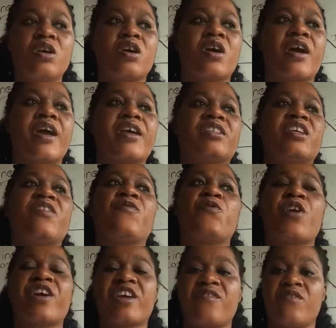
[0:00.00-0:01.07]
Alright, if
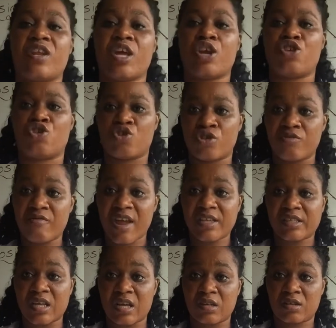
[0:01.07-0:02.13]
we're given a non-right
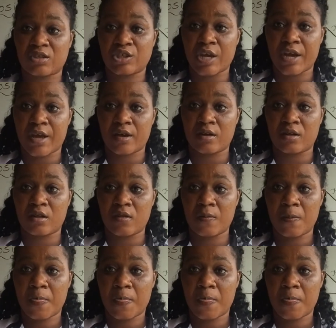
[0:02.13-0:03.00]
angle triangle,